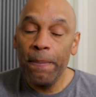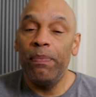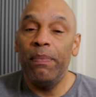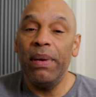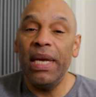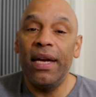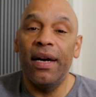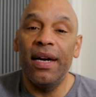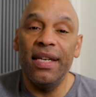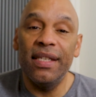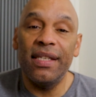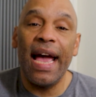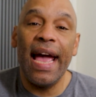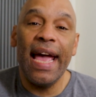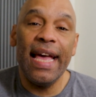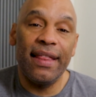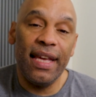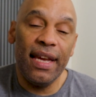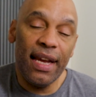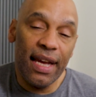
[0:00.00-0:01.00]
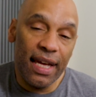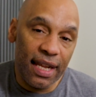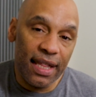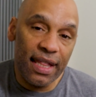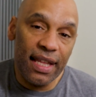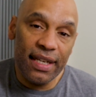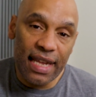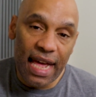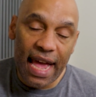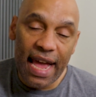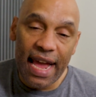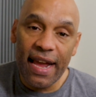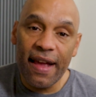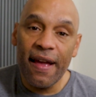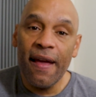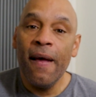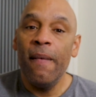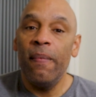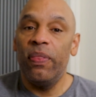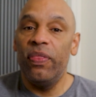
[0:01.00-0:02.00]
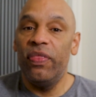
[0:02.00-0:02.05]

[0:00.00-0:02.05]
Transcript: Because at the end of the day,